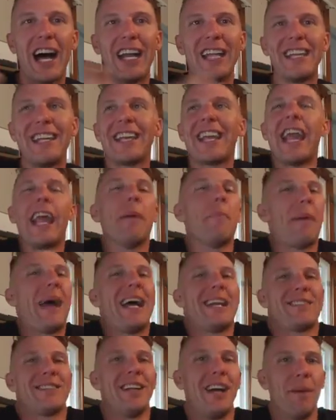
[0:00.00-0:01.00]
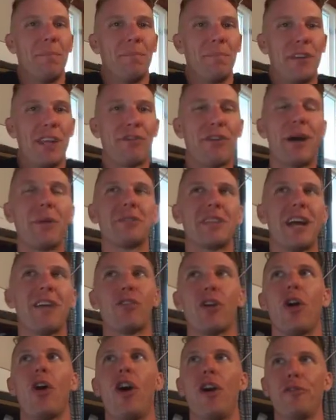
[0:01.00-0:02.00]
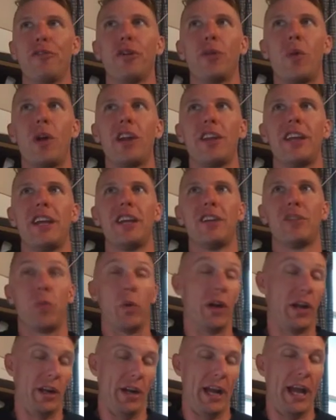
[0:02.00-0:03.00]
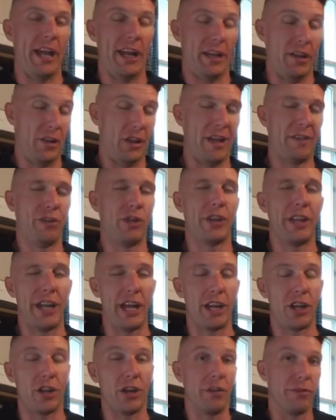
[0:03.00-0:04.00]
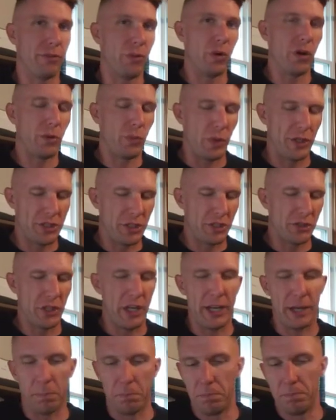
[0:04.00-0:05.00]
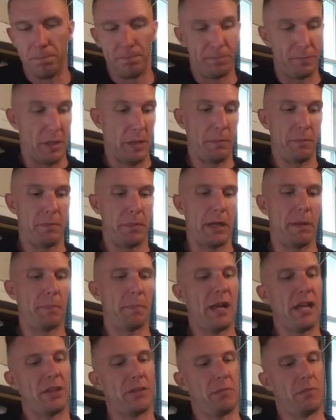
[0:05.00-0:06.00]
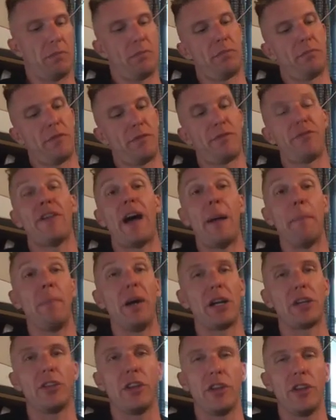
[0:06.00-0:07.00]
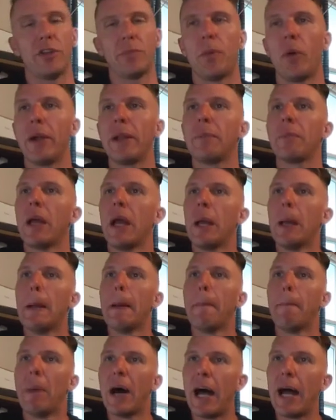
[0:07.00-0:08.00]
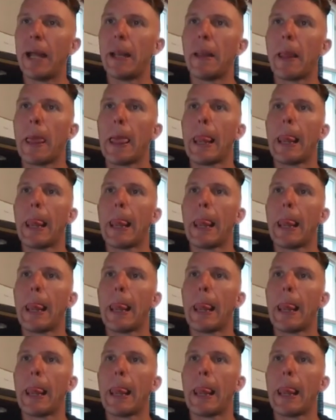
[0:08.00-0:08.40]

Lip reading: you can't pass it up. If I was ever offered one of these, where at a level that I could afford, which is like about $5 at this point, but